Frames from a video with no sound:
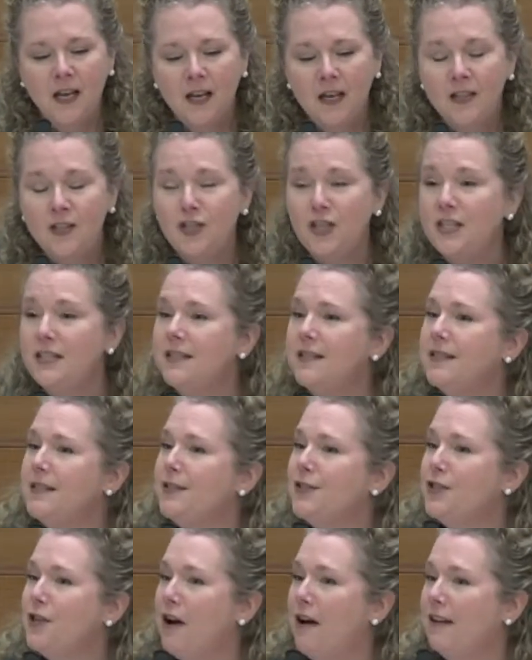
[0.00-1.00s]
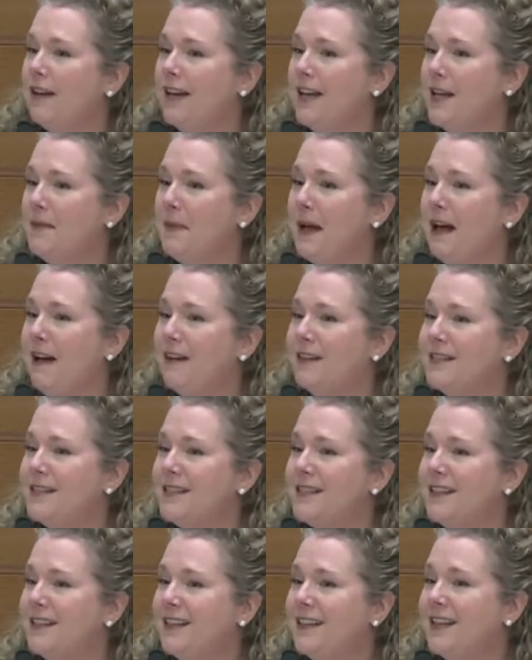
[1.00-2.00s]
Jesus is talking
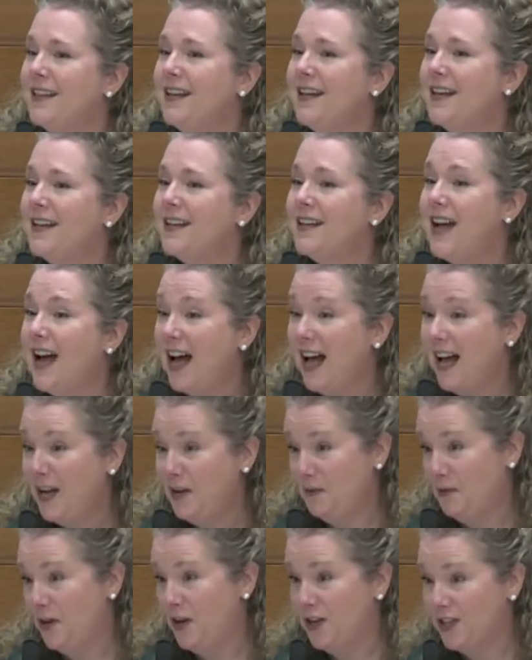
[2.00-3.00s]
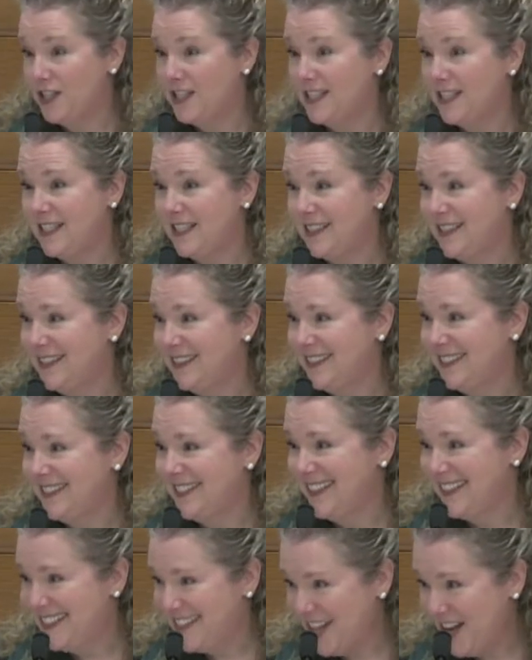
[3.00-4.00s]
about kairos
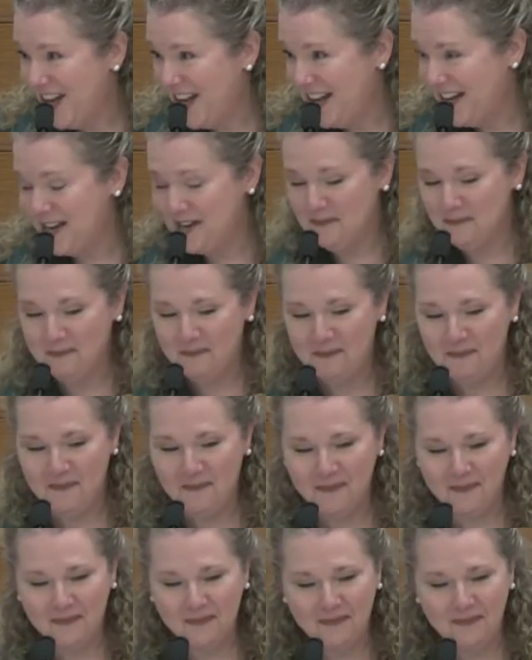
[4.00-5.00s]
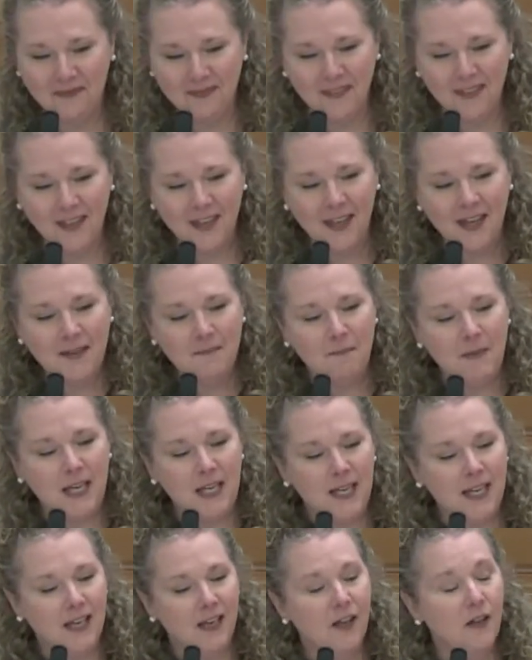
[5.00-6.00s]
time,
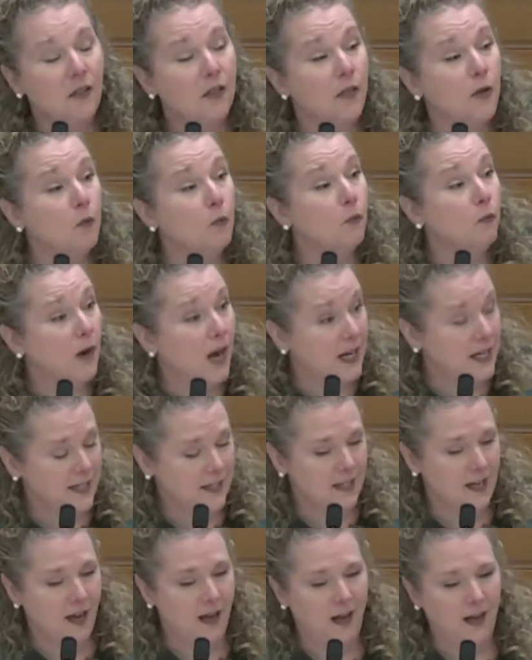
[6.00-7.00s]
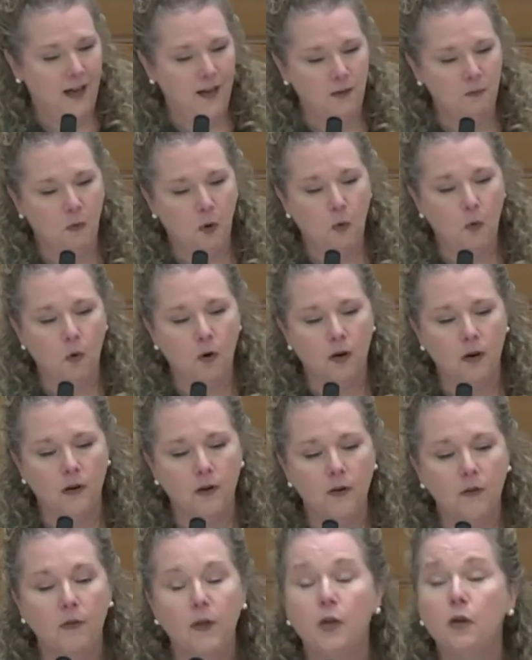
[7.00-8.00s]
meaning the right time or
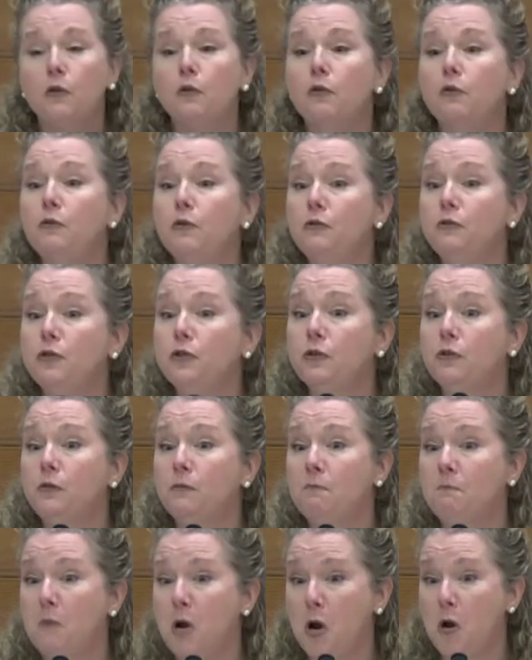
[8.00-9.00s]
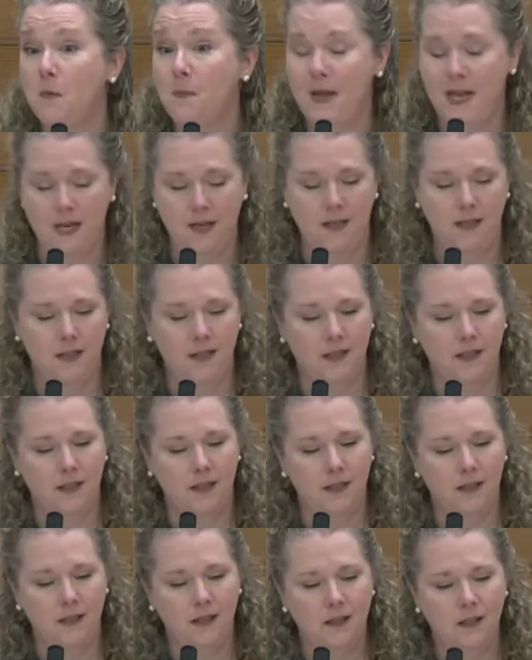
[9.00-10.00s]
the crucial moment.
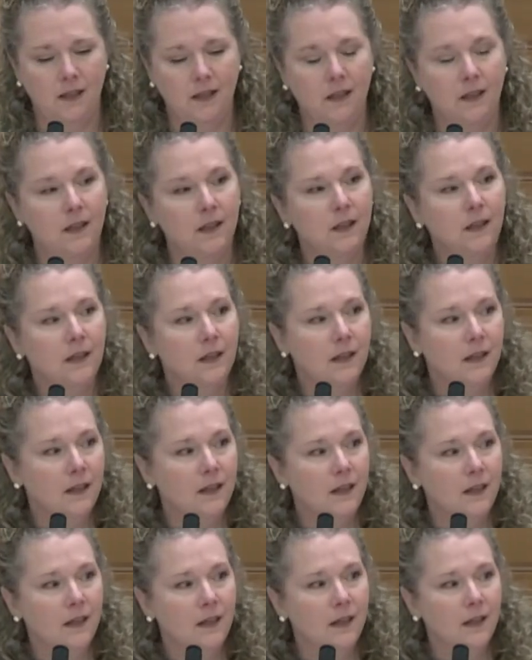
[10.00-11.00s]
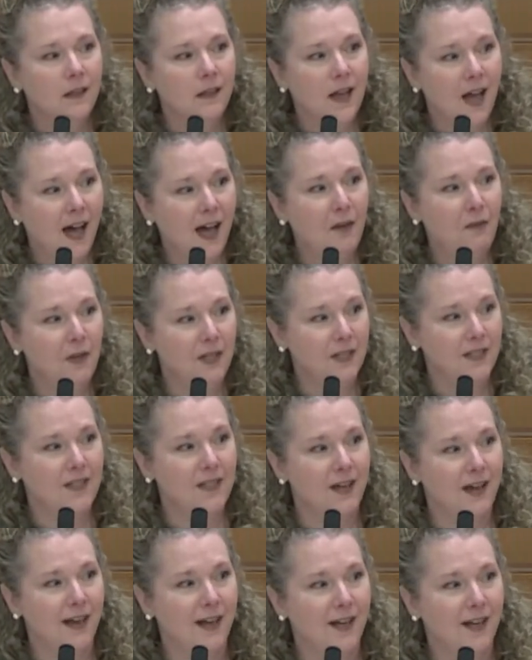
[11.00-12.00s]
Kairos
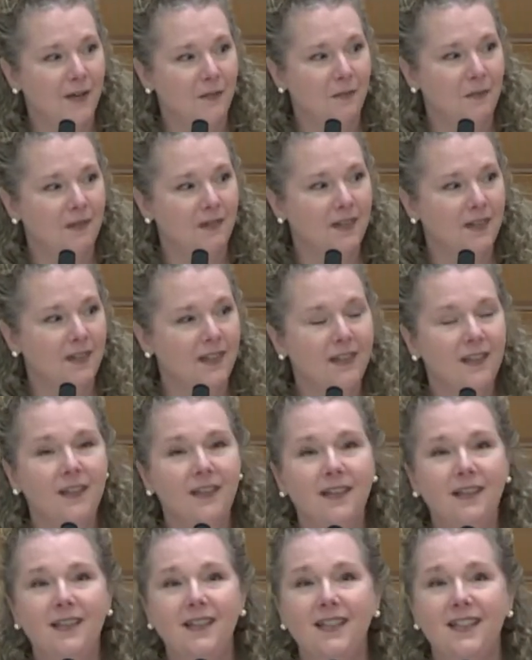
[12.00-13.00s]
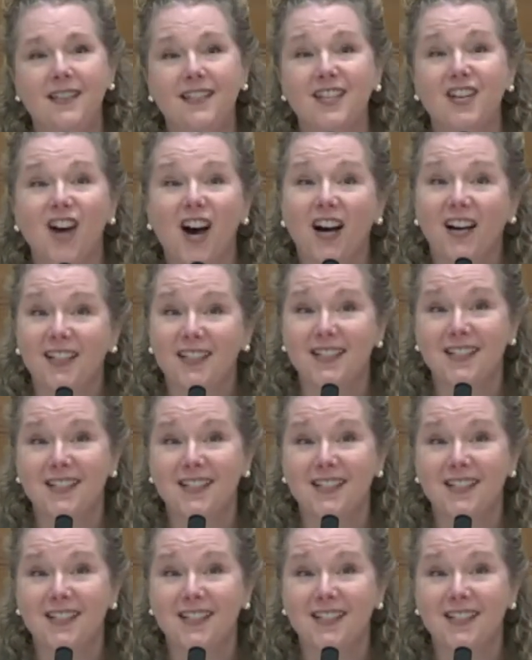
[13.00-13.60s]
time is God's